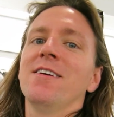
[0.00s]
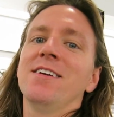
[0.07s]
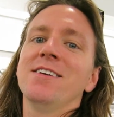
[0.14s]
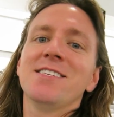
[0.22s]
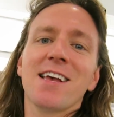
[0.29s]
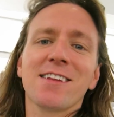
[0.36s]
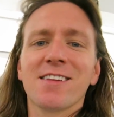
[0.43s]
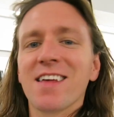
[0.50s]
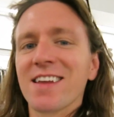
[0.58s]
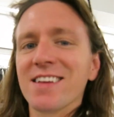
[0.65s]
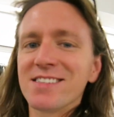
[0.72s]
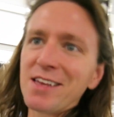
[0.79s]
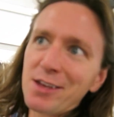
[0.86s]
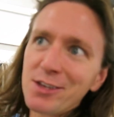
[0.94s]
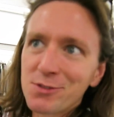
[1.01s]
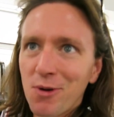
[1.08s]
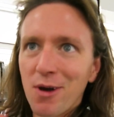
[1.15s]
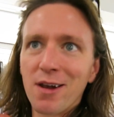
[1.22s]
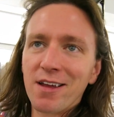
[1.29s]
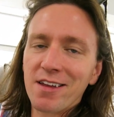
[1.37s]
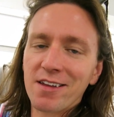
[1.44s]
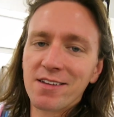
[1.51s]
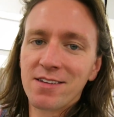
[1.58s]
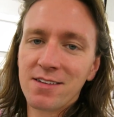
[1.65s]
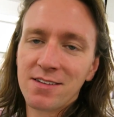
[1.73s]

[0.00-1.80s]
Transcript: He's acting like it's his wedding.